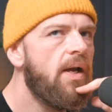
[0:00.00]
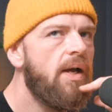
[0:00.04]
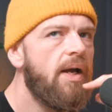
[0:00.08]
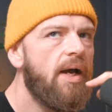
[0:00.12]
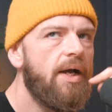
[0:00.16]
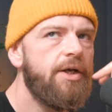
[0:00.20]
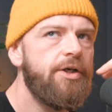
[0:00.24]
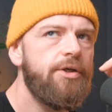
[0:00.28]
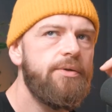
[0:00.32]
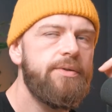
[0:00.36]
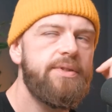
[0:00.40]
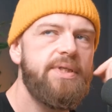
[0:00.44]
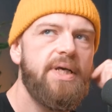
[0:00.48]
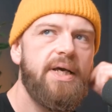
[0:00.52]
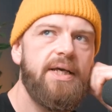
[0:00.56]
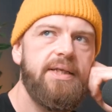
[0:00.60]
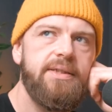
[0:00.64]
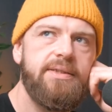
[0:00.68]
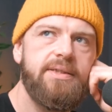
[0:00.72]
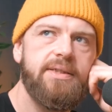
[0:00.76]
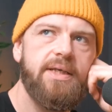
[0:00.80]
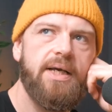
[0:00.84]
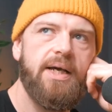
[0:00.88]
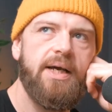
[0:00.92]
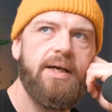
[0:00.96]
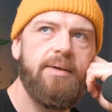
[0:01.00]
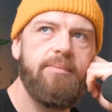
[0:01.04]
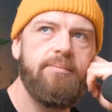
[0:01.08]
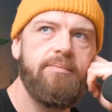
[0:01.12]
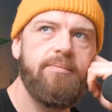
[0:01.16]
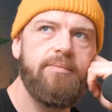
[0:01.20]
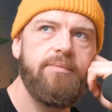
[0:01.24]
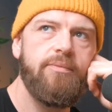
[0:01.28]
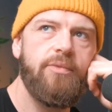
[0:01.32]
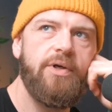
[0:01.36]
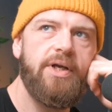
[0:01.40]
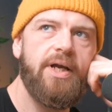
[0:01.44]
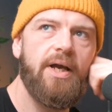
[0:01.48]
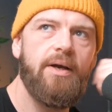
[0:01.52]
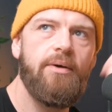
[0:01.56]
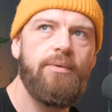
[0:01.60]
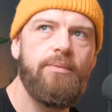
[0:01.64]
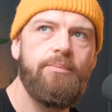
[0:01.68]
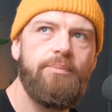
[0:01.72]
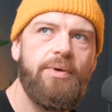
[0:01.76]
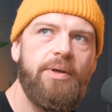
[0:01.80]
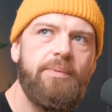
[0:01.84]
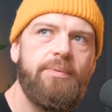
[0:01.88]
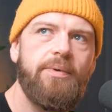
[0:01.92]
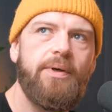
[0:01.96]
And you said
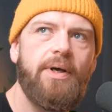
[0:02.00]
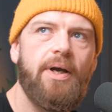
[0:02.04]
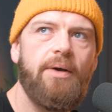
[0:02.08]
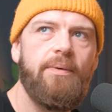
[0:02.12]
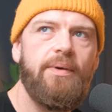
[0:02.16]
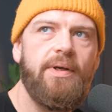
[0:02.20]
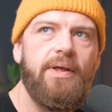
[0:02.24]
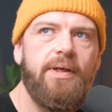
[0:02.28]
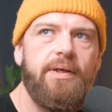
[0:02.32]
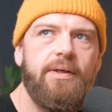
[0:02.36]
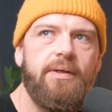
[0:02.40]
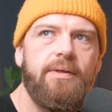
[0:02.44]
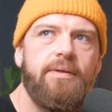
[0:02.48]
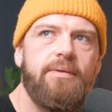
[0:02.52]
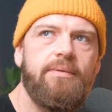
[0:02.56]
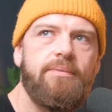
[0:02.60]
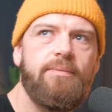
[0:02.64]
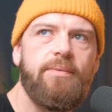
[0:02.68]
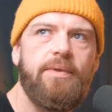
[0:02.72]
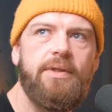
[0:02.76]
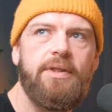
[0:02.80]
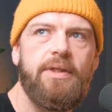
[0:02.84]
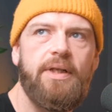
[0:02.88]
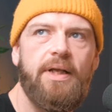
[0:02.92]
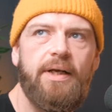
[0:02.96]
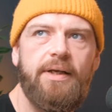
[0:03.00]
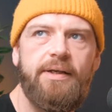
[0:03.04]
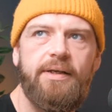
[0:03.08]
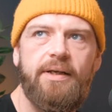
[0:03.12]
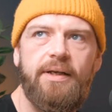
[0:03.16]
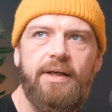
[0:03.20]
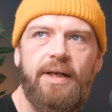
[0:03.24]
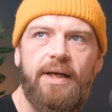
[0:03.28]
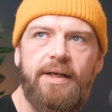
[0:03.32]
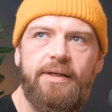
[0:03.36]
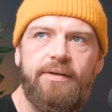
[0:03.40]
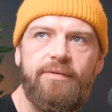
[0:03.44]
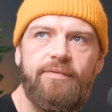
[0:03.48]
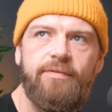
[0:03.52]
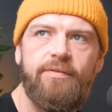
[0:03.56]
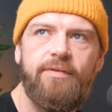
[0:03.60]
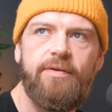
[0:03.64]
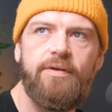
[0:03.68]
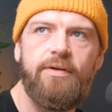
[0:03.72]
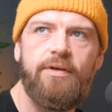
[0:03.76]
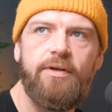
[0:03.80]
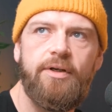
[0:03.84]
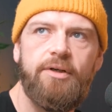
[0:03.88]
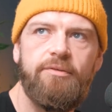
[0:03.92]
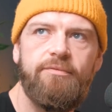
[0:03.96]
people go in with like a lack of
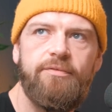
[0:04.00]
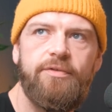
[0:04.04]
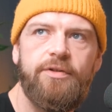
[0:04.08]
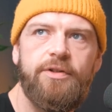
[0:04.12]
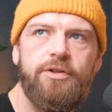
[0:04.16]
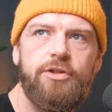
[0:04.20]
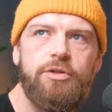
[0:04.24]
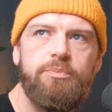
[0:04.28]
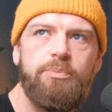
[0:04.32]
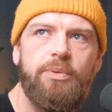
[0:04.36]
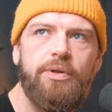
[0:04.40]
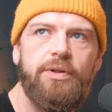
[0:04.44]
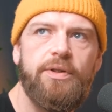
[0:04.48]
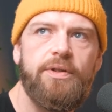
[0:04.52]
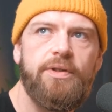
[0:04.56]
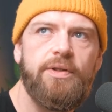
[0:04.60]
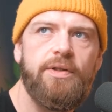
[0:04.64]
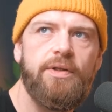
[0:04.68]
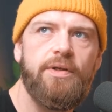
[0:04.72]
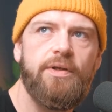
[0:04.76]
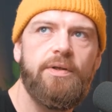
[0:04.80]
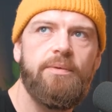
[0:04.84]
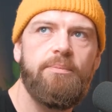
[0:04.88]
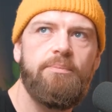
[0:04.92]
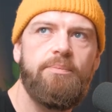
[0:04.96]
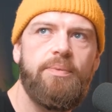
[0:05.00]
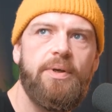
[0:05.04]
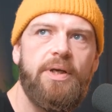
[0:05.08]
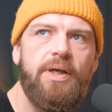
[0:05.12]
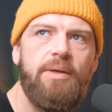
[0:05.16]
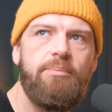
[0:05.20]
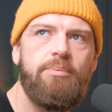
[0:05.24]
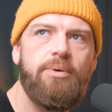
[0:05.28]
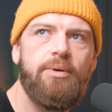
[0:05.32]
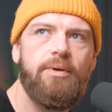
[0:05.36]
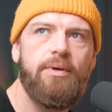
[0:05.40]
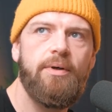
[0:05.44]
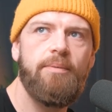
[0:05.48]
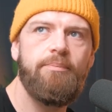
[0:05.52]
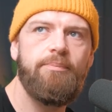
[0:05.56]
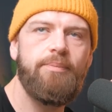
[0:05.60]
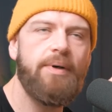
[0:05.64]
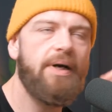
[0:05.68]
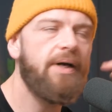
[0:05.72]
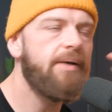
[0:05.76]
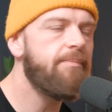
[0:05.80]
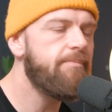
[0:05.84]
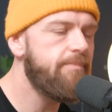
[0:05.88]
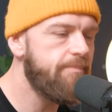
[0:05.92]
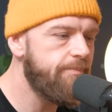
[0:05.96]
confidence, but the people
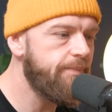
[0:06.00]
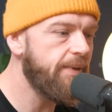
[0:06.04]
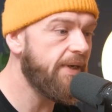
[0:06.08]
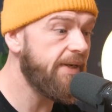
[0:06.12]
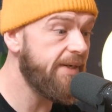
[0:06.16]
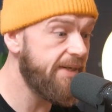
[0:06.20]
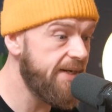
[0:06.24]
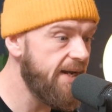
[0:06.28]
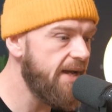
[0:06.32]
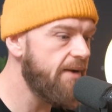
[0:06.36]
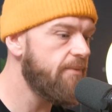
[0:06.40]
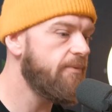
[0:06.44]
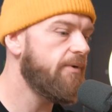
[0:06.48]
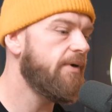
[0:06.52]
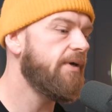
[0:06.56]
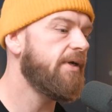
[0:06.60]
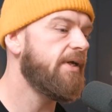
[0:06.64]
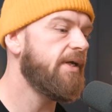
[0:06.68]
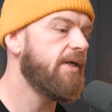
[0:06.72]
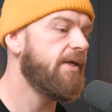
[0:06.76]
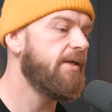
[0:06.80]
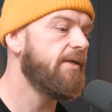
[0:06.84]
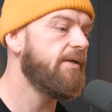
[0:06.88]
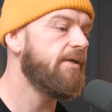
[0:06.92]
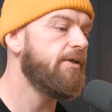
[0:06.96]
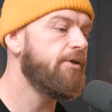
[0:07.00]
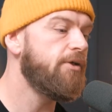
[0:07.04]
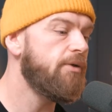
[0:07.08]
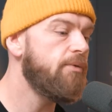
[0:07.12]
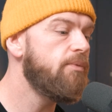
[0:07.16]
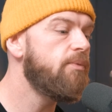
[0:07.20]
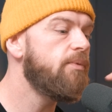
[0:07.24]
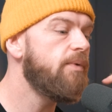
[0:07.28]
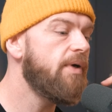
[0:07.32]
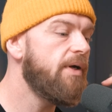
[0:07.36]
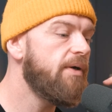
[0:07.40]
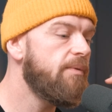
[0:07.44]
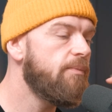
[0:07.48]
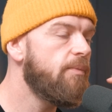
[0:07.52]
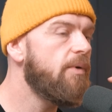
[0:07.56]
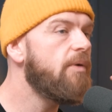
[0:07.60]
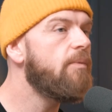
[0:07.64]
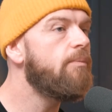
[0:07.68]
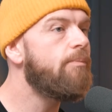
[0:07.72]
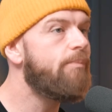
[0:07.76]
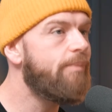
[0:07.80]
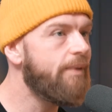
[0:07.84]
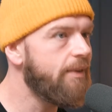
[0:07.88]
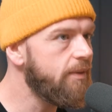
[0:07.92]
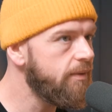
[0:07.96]
by networking, it will
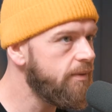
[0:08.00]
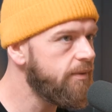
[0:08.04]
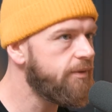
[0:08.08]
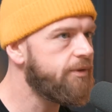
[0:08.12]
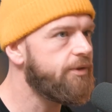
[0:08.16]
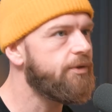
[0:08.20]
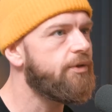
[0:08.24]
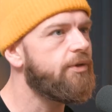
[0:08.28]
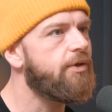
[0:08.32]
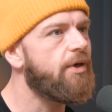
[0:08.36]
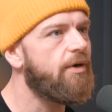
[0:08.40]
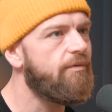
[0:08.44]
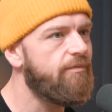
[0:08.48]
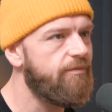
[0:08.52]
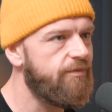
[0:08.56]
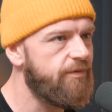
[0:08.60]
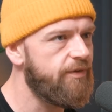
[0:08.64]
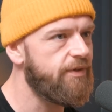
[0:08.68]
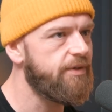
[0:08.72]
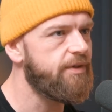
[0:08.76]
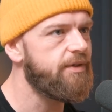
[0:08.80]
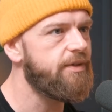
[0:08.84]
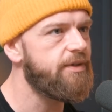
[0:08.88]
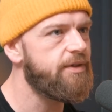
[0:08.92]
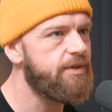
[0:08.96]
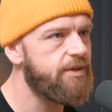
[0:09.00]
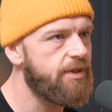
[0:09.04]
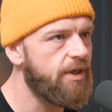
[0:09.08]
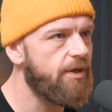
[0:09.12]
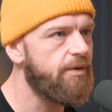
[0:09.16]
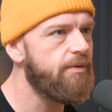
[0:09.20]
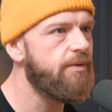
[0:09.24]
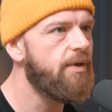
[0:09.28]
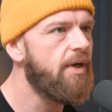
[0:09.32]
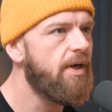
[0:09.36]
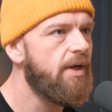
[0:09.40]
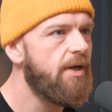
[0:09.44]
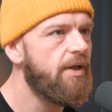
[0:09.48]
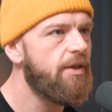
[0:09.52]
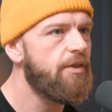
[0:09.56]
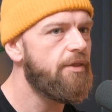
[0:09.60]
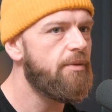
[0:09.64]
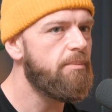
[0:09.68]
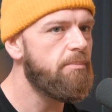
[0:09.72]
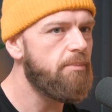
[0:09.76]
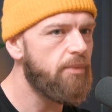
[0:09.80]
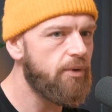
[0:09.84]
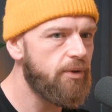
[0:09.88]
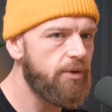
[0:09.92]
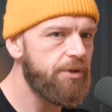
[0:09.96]
build your confidence. So the
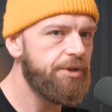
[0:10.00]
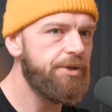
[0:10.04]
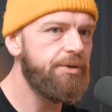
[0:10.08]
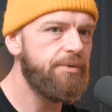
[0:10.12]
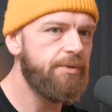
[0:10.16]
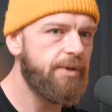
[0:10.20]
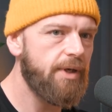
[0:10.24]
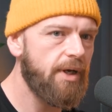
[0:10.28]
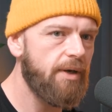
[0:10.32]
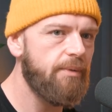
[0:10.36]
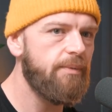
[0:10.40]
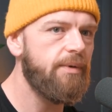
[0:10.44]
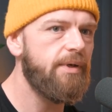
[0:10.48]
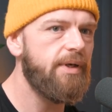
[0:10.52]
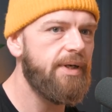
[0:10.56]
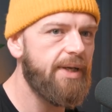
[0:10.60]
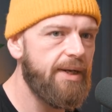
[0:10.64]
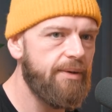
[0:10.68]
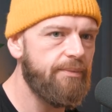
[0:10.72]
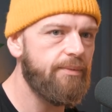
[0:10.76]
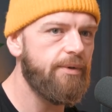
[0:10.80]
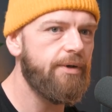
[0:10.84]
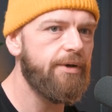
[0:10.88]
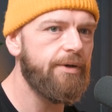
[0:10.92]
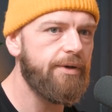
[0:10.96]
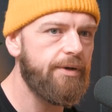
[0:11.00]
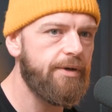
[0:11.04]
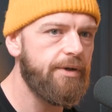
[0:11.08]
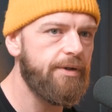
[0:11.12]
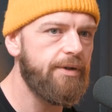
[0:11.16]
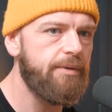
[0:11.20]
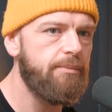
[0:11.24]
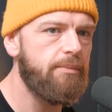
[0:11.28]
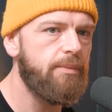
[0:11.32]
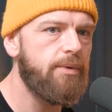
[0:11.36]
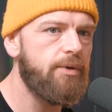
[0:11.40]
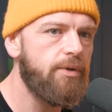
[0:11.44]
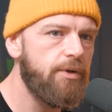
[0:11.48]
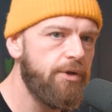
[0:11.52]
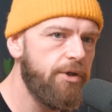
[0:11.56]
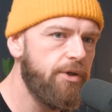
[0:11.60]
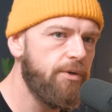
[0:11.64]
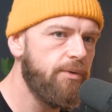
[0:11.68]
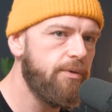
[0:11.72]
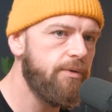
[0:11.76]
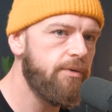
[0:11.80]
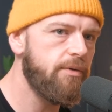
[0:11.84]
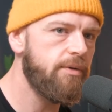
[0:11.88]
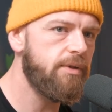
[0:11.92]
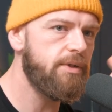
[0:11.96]
more you go and network, and the more
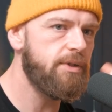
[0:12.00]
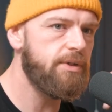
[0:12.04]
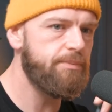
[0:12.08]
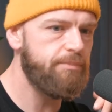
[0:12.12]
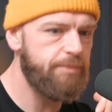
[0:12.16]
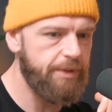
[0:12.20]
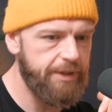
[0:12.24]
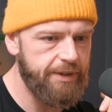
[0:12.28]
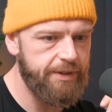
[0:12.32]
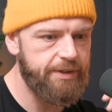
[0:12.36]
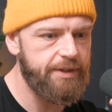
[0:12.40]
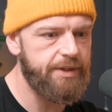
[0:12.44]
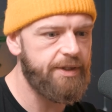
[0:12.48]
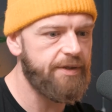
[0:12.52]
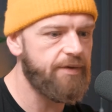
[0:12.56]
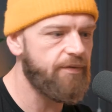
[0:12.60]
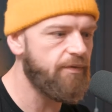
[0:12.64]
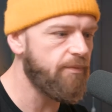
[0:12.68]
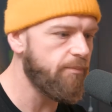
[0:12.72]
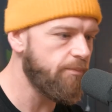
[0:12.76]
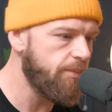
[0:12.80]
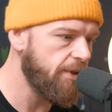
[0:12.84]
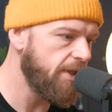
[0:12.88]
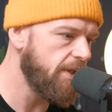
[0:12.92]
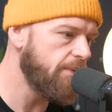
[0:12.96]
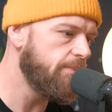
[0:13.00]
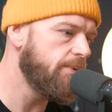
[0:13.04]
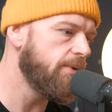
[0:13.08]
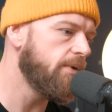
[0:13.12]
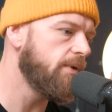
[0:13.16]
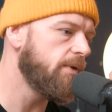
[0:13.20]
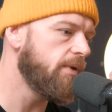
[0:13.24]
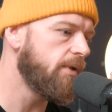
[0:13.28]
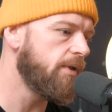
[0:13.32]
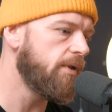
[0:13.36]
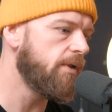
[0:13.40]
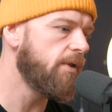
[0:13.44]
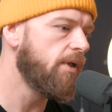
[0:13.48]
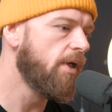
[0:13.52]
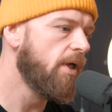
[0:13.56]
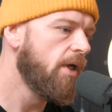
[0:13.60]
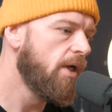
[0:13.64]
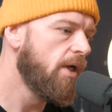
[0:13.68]
you speak to different people, and